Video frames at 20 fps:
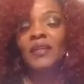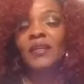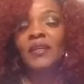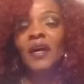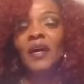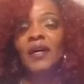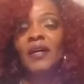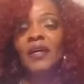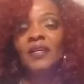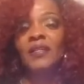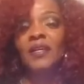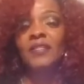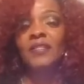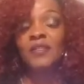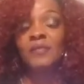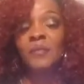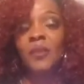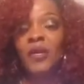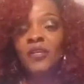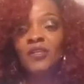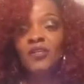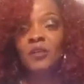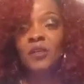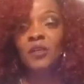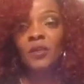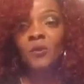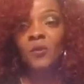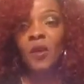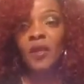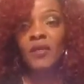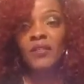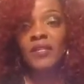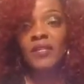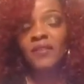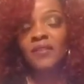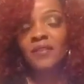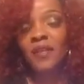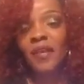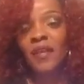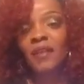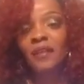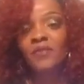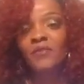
especially want to thank.